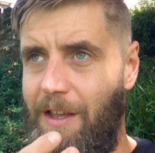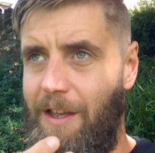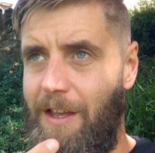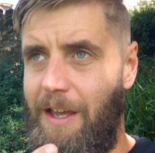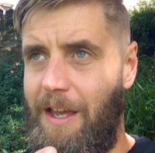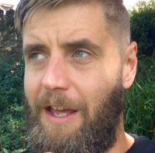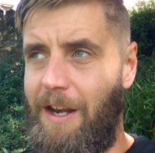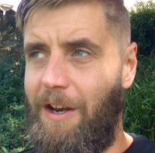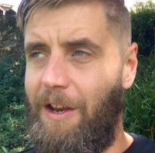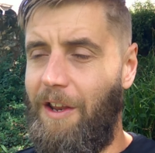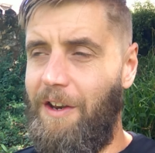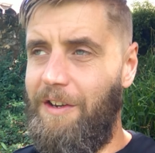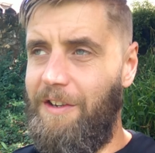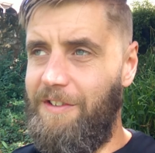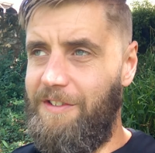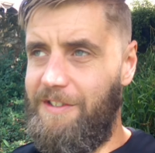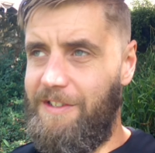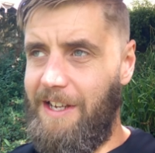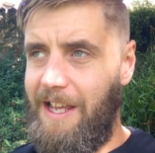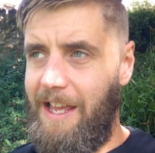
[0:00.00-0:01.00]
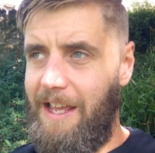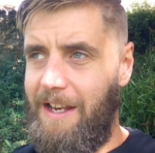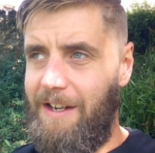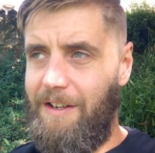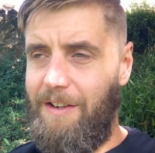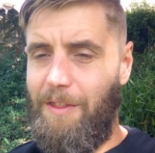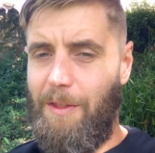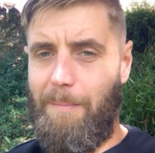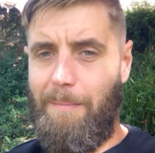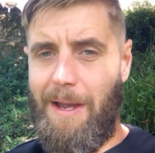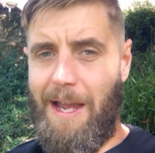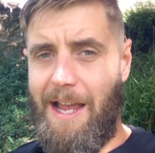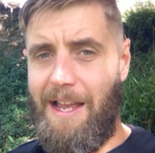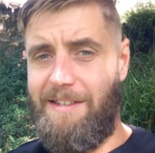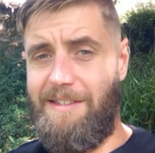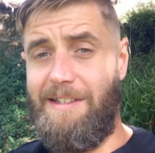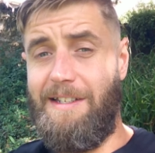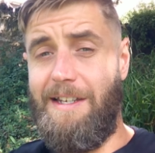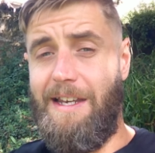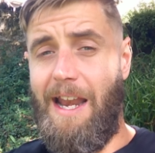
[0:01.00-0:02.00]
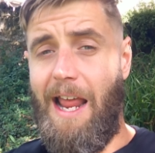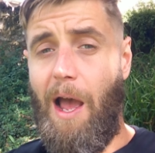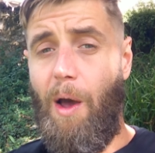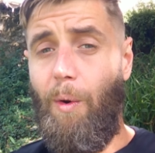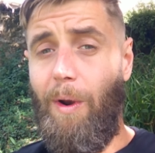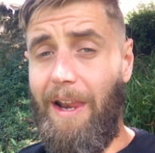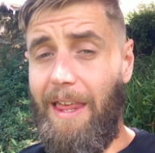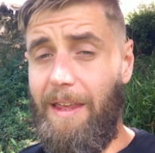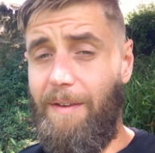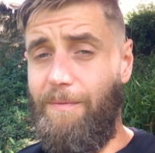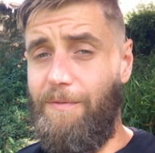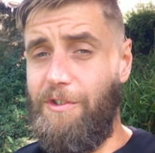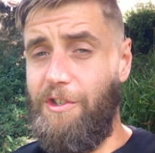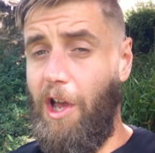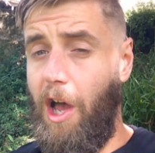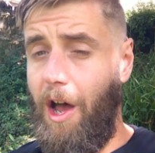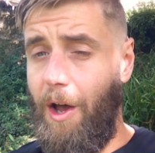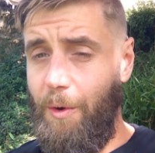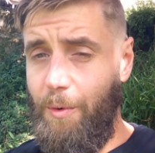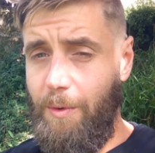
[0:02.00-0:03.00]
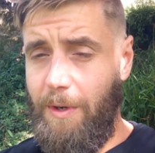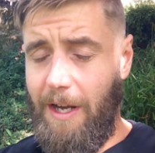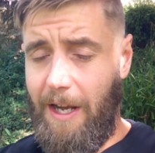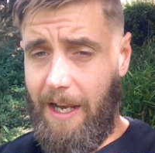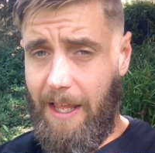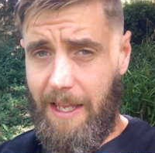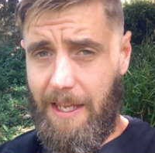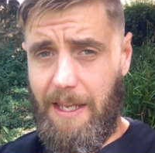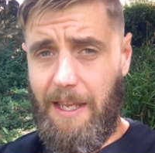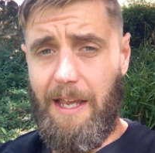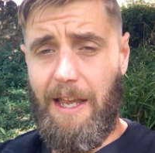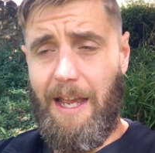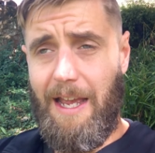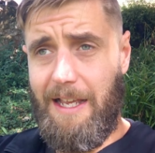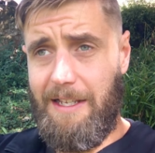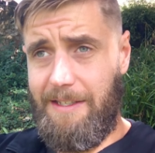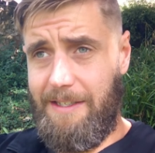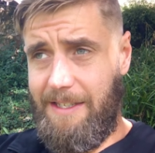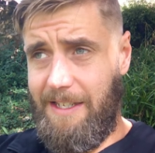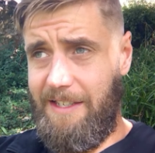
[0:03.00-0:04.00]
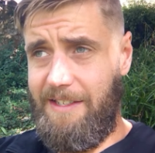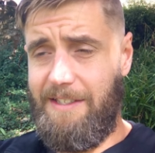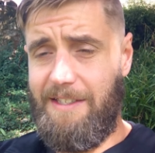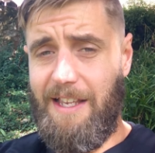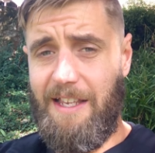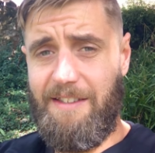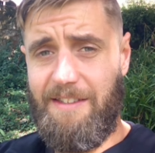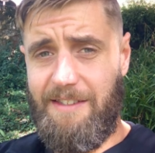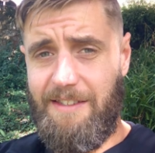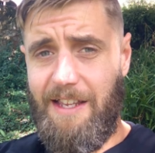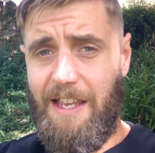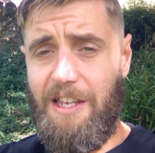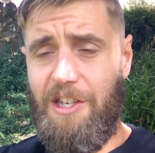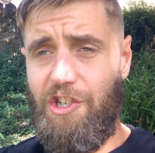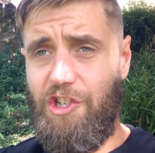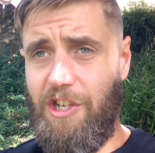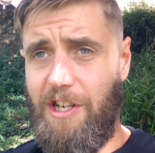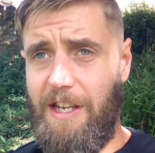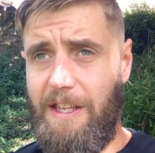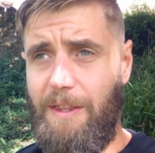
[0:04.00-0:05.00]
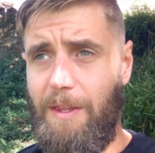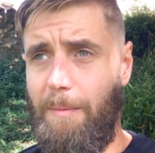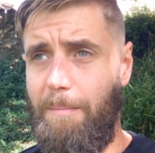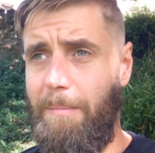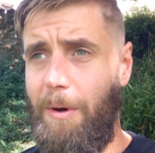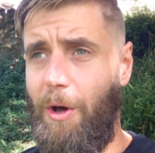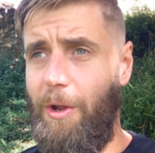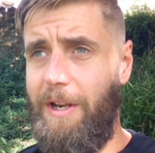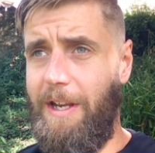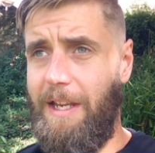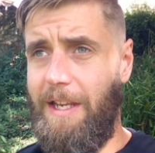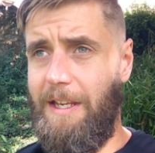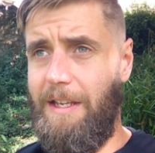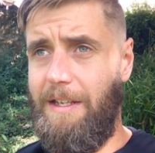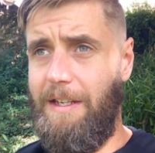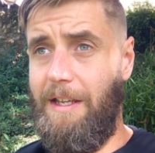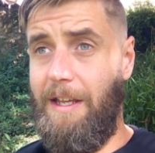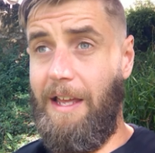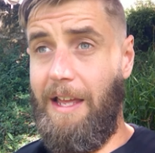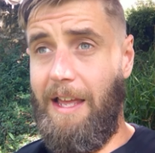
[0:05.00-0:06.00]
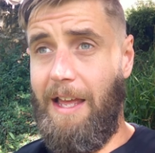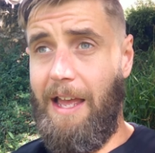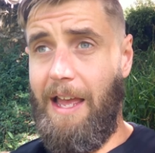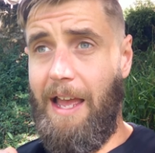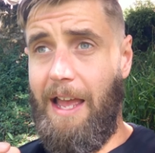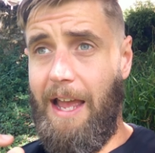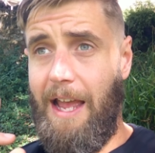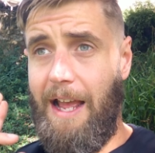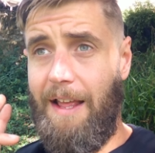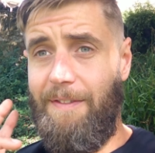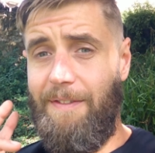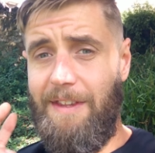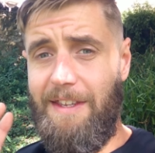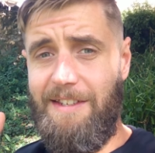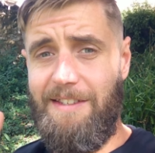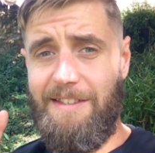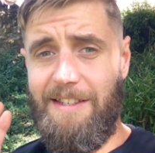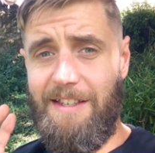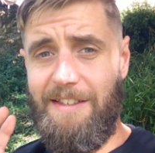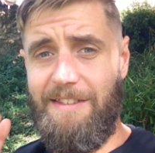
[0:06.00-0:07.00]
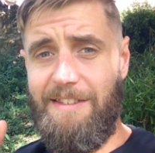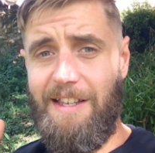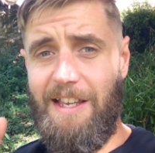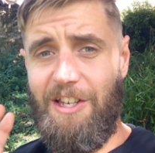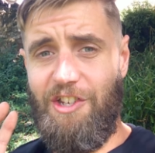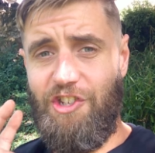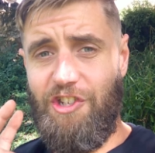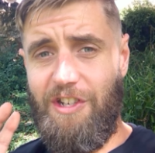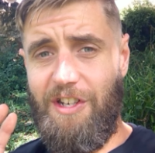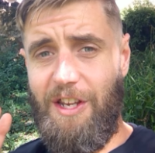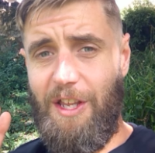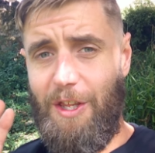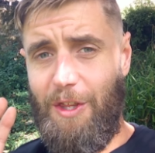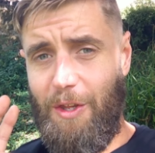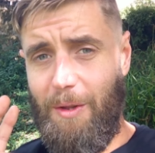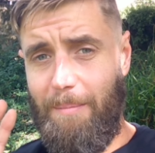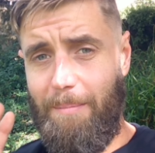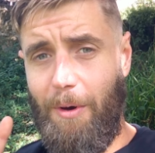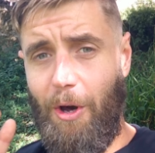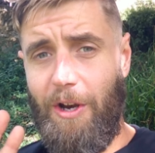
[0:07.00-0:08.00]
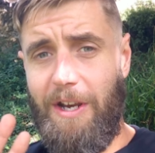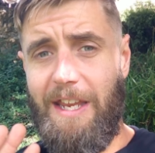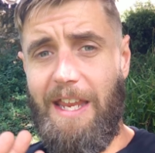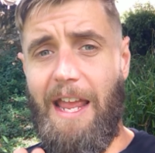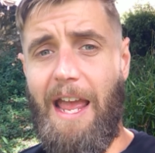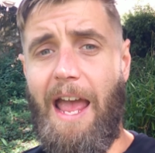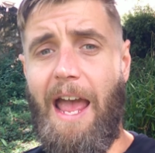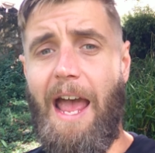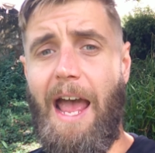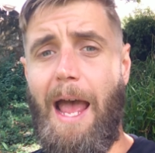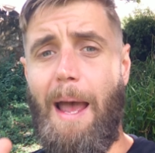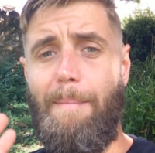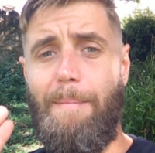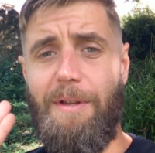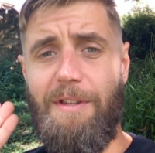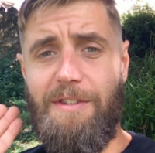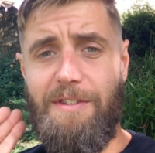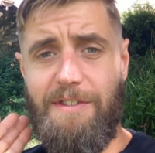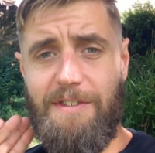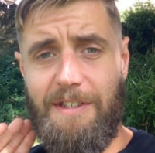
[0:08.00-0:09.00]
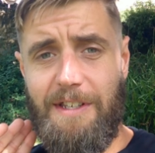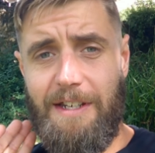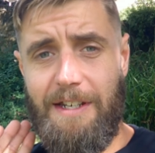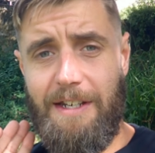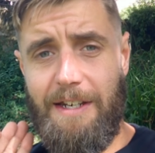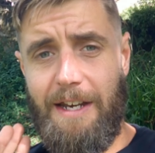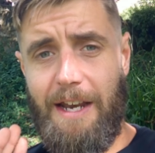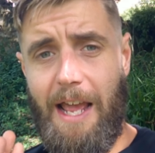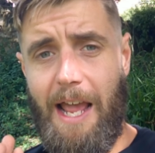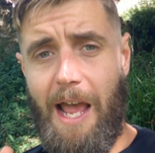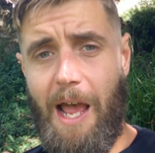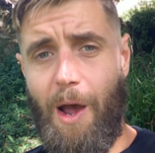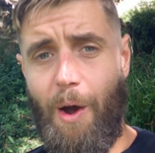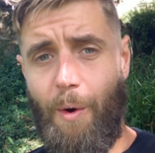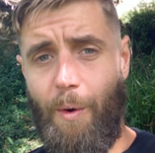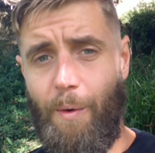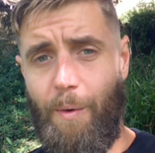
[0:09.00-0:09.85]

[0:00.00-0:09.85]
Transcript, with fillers: And understand the past now lives only as this sensation in the body. And this sensation in the body happens now.